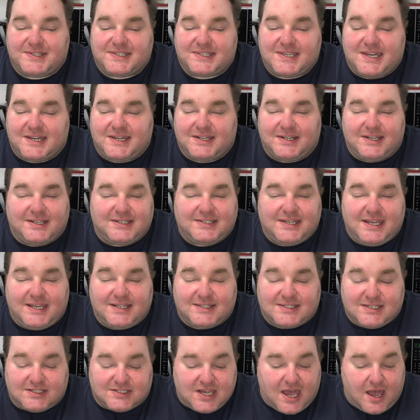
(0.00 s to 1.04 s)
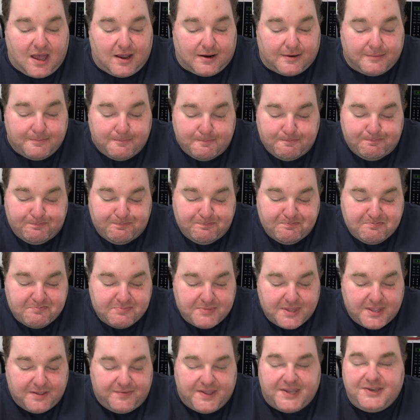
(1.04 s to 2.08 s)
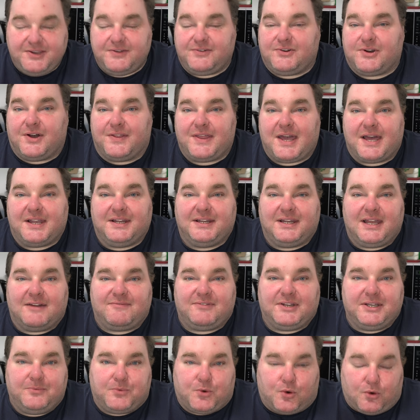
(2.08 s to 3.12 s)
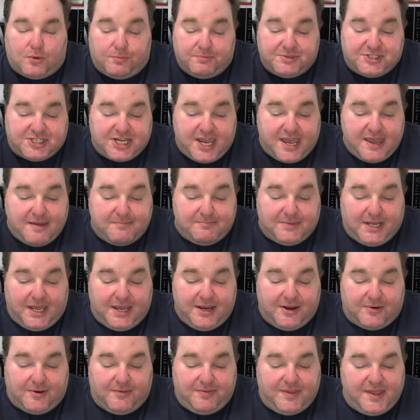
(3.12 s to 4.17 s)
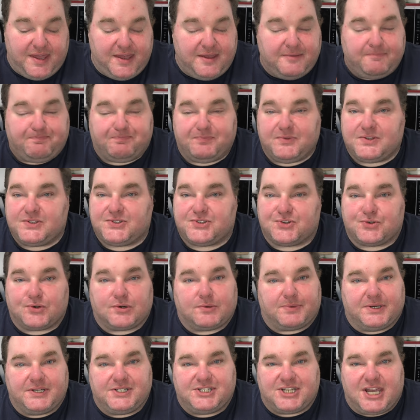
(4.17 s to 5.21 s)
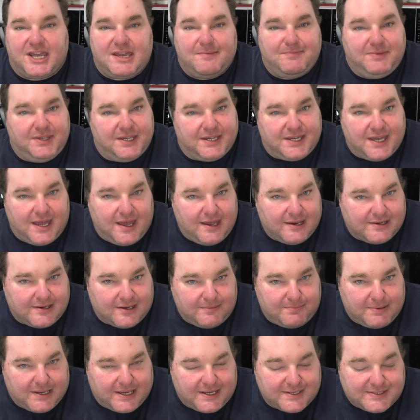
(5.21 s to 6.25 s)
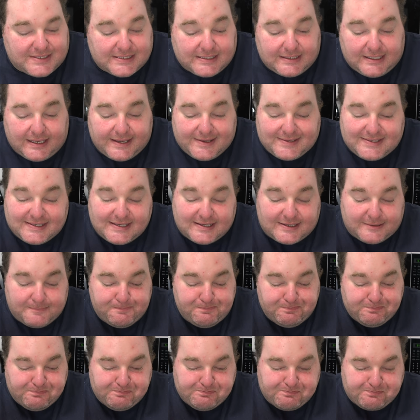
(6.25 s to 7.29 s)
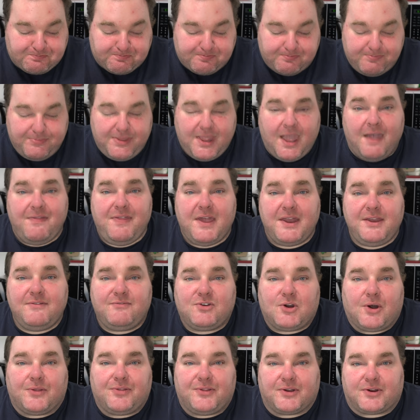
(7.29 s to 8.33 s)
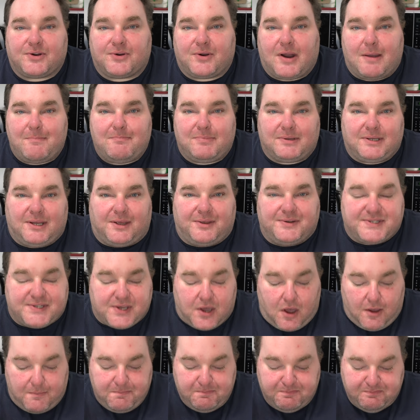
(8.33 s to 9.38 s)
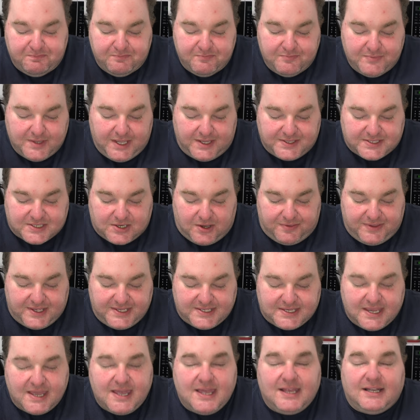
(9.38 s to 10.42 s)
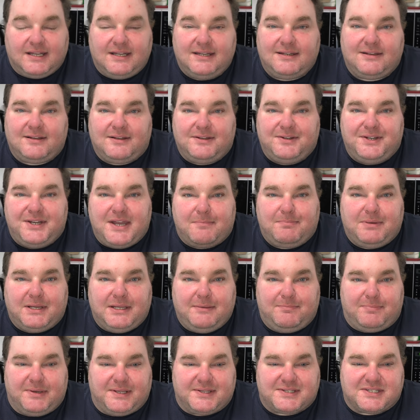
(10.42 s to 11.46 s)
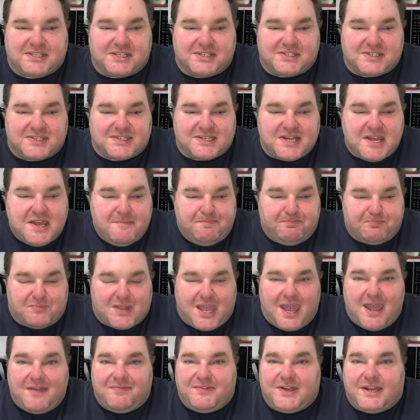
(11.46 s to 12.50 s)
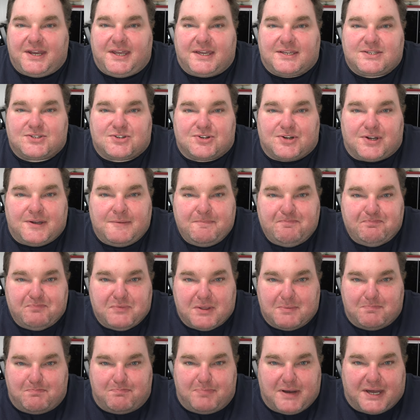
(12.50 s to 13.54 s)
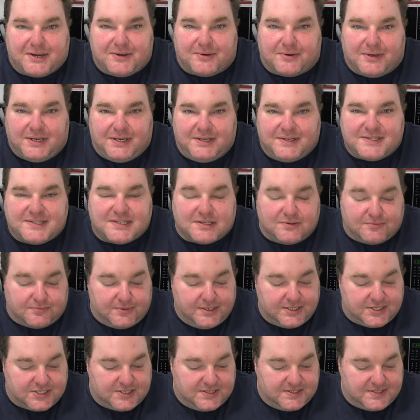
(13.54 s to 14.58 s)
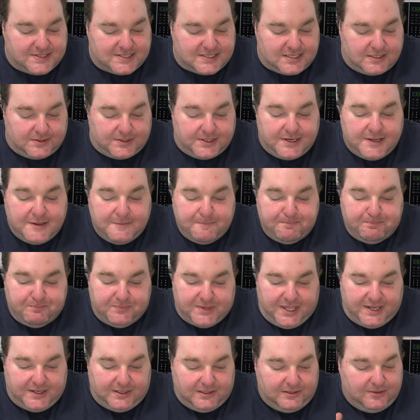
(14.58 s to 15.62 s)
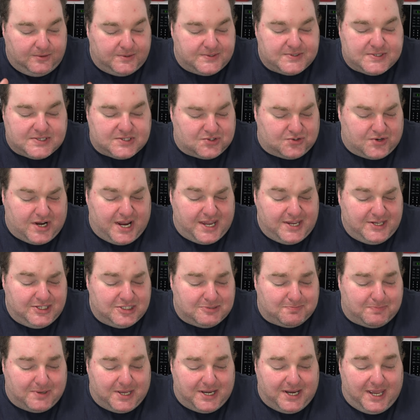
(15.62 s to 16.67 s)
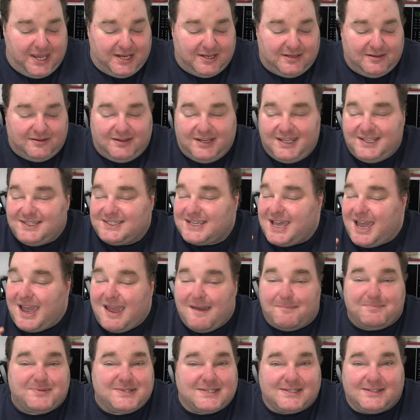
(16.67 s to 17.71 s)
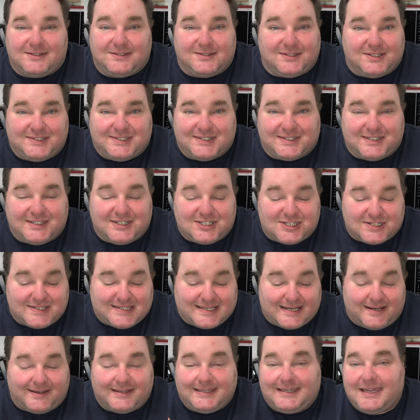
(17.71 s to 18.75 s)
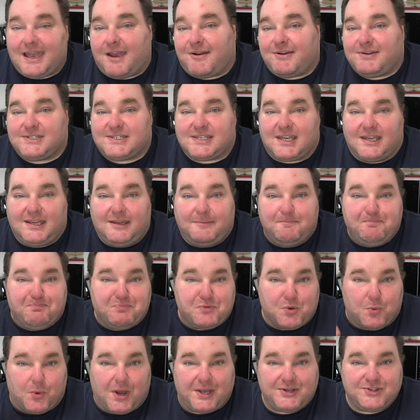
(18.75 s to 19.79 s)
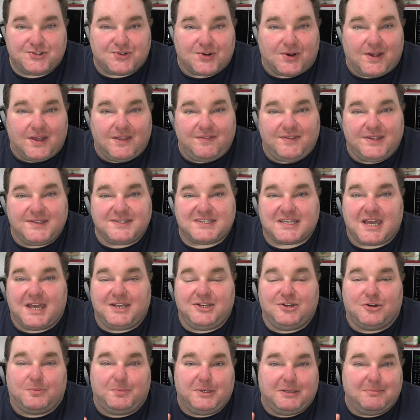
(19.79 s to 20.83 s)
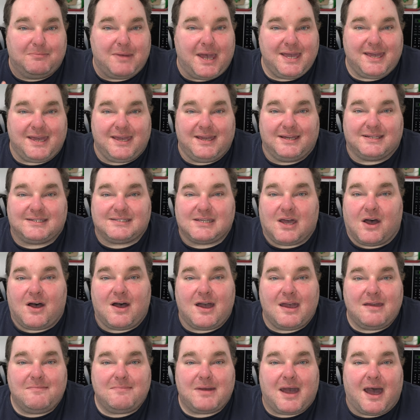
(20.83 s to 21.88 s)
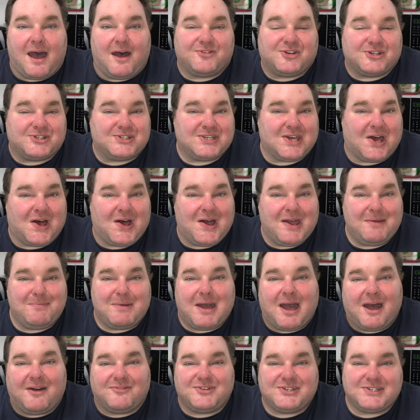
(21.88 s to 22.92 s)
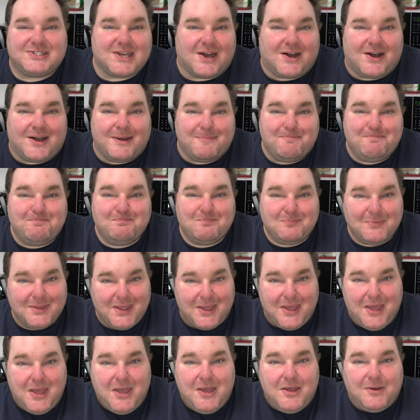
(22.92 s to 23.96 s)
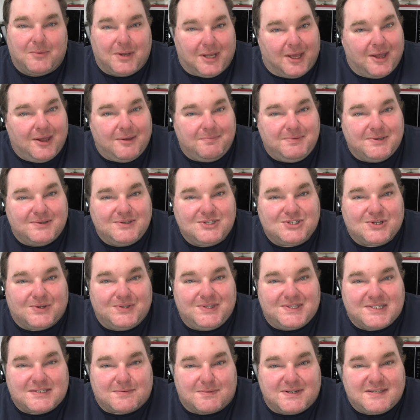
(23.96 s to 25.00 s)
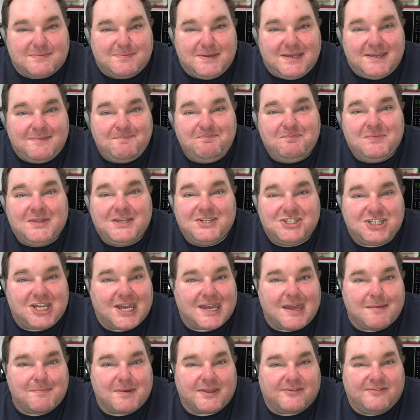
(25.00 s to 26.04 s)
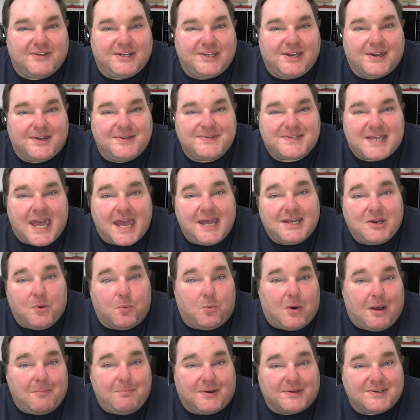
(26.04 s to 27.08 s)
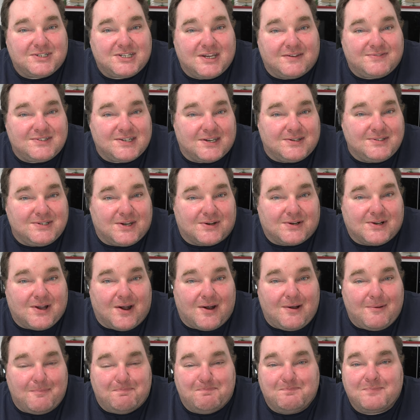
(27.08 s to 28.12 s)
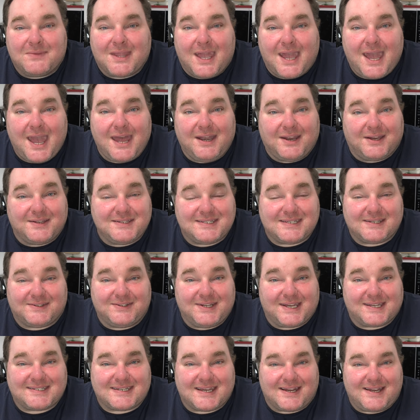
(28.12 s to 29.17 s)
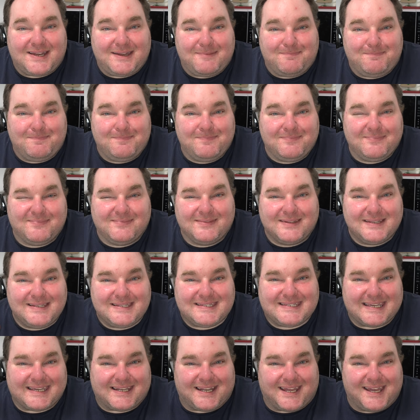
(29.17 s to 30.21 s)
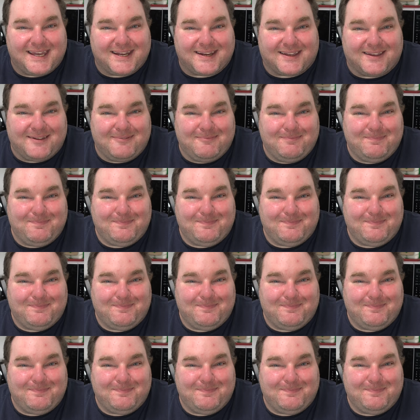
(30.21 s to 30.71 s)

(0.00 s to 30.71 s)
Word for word: second it hits your tongue. Then you've got that lovely warm jam layer on there. Strawberry jam, you can't go past a classic. And then you've got the crumble on top. It's got these little nubbly bits that just add that extra butteriness and richness to it. It looks strange, but it is absolutely delicious, and I guarantee one try of this and you'll be making it time after time after time. Well, I hope you enjoyed this recipe. Check out my other videos at OnePotChefShow.com, and until next time, see you later.